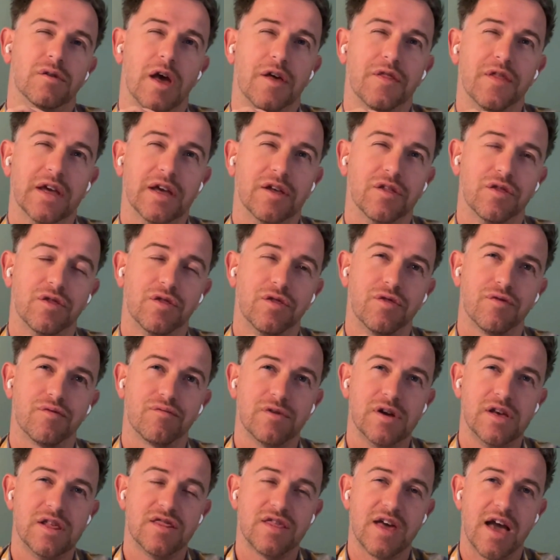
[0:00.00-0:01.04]
I think,
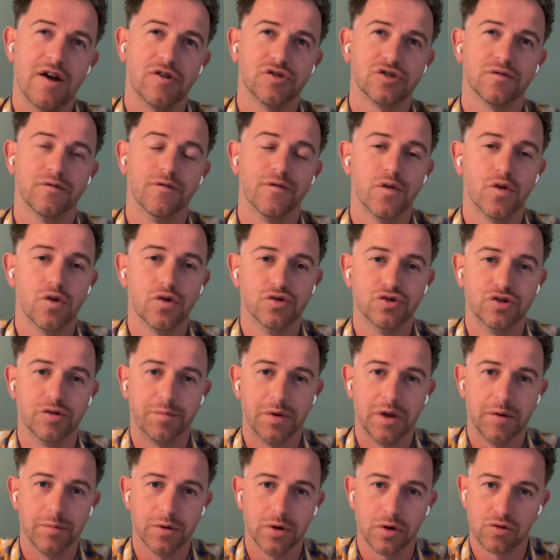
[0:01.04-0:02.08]

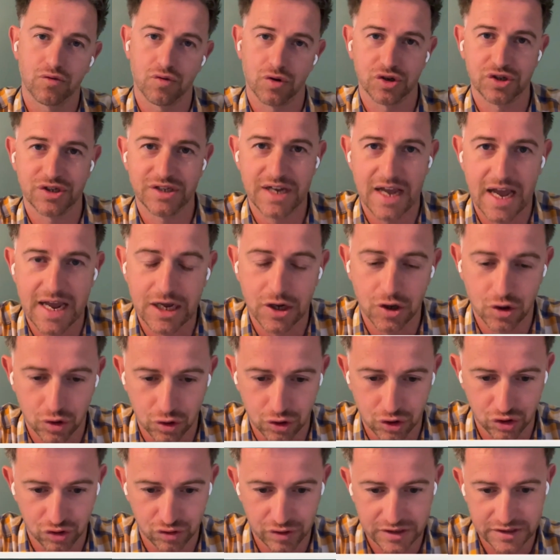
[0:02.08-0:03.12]
3,400 people across 10
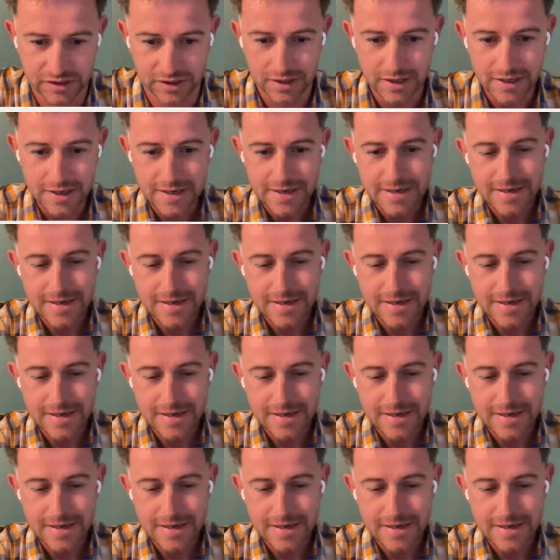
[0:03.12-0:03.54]
countries.